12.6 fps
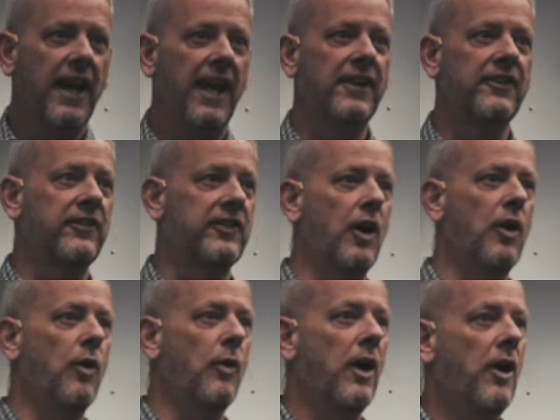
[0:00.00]
And
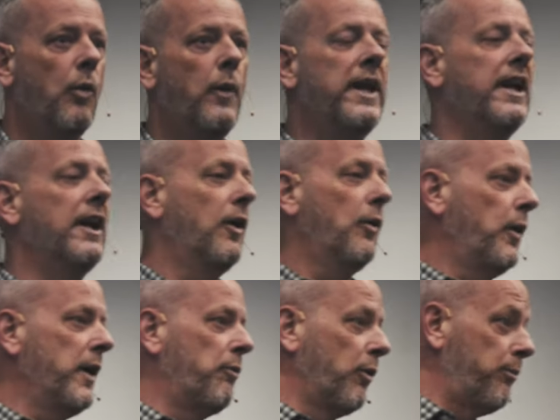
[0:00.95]
so we,
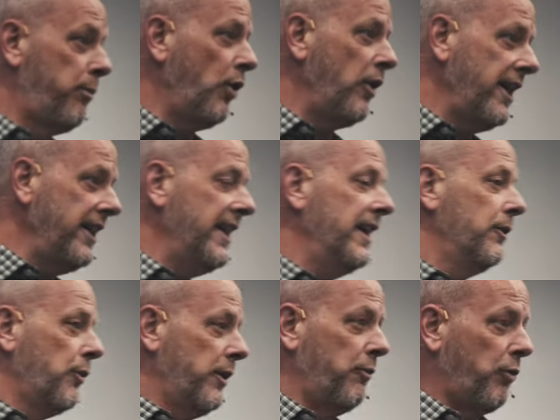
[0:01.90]
we were born in
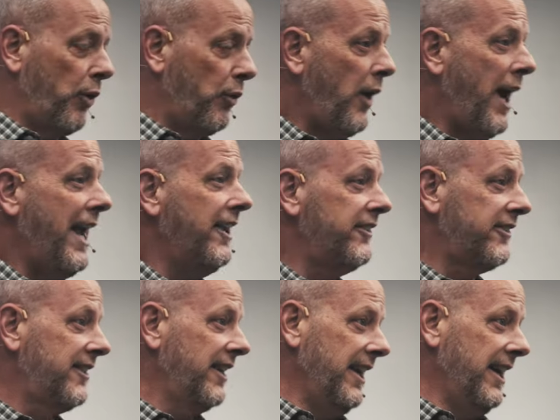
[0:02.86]
it. We were
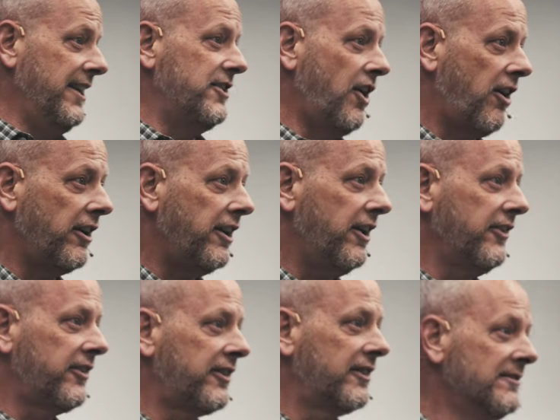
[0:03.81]
raised in
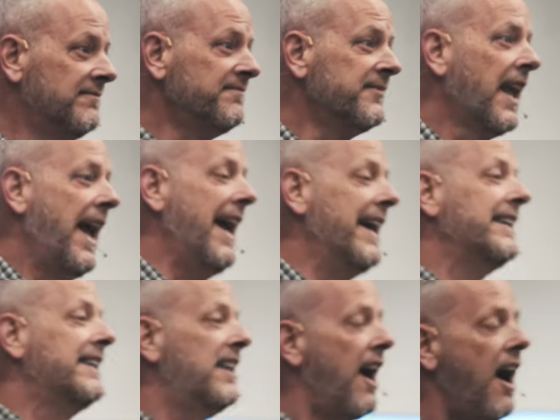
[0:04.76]
darkness.
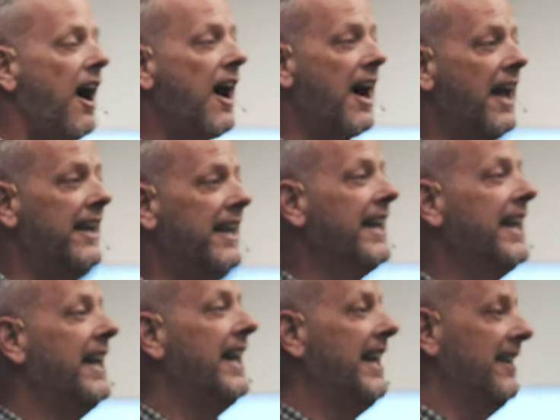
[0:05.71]
And God
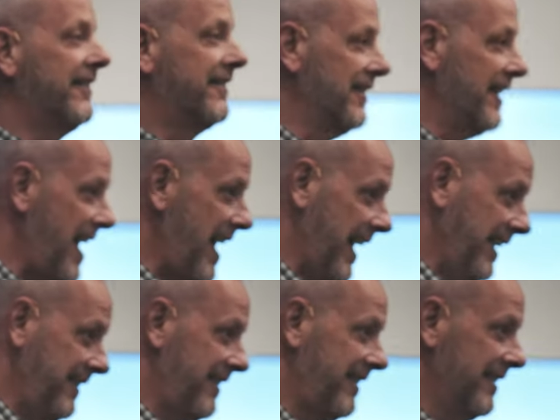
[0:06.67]
is
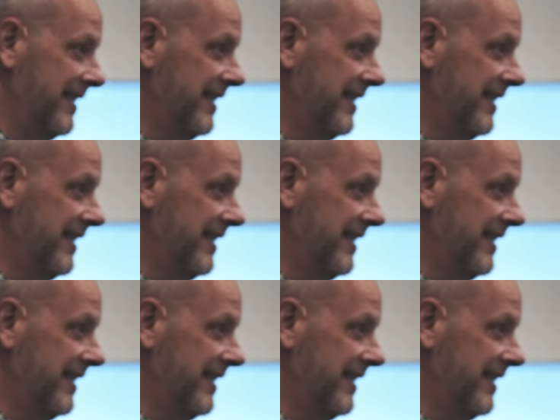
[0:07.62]
light.